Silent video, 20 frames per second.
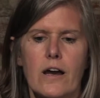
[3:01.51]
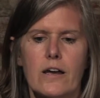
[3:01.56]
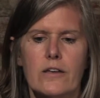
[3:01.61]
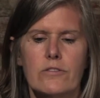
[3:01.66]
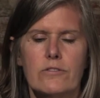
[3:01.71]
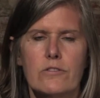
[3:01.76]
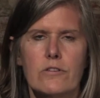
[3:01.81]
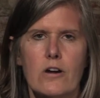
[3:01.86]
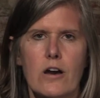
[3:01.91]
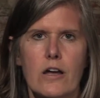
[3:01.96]
I
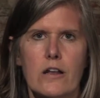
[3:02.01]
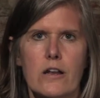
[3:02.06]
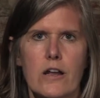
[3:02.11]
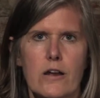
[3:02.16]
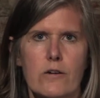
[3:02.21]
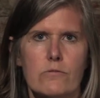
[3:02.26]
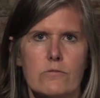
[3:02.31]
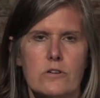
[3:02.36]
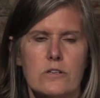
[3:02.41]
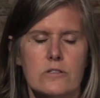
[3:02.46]
thought
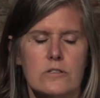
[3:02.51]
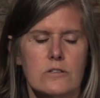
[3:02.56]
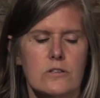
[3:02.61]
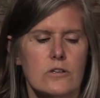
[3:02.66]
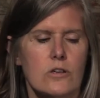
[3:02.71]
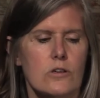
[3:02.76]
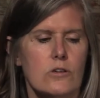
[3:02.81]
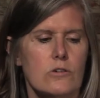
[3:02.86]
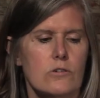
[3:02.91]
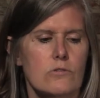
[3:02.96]
I was
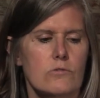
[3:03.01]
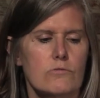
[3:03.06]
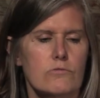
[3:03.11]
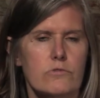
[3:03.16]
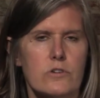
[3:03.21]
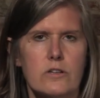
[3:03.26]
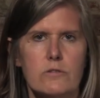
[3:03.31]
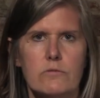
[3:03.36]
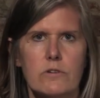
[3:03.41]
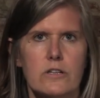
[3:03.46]

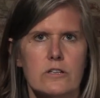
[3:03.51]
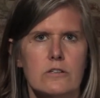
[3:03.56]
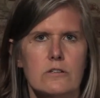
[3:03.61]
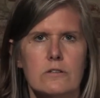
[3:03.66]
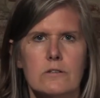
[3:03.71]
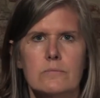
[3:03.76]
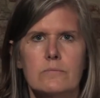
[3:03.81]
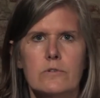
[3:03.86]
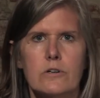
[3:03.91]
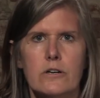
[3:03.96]

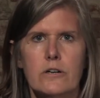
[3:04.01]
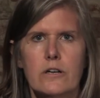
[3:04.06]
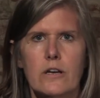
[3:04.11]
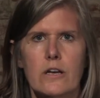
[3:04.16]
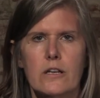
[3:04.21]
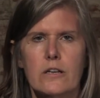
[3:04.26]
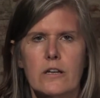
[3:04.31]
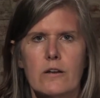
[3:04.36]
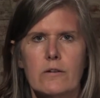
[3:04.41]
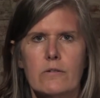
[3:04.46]
rereading her book,
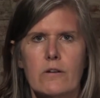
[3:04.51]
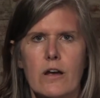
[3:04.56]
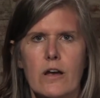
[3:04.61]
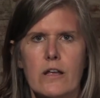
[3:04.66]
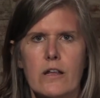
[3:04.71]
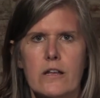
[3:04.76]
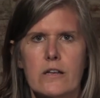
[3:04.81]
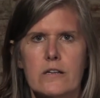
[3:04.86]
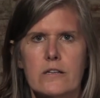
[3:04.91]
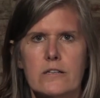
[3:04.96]
and, I,
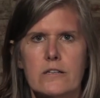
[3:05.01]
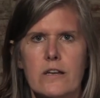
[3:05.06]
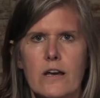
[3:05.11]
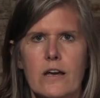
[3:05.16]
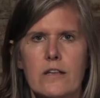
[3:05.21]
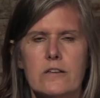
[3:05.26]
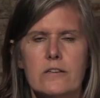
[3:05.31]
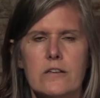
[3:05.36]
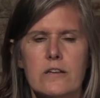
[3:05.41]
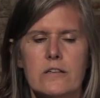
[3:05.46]
and
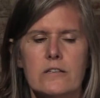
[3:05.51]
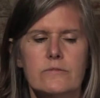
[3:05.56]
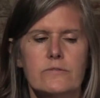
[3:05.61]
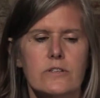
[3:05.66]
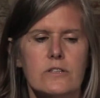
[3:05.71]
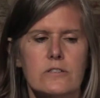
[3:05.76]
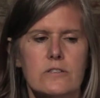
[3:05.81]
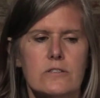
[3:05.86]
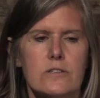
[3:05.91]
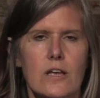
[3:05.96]
yet none of
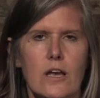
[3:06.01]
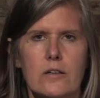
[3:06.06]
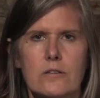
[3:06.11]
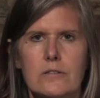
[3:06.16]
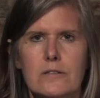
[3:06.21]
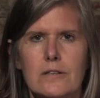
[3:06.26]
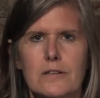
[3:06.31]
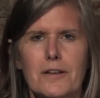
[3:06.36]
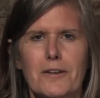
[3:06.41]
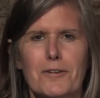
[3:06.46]
it
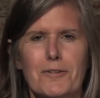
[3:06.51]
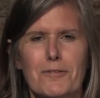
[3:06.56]
sounded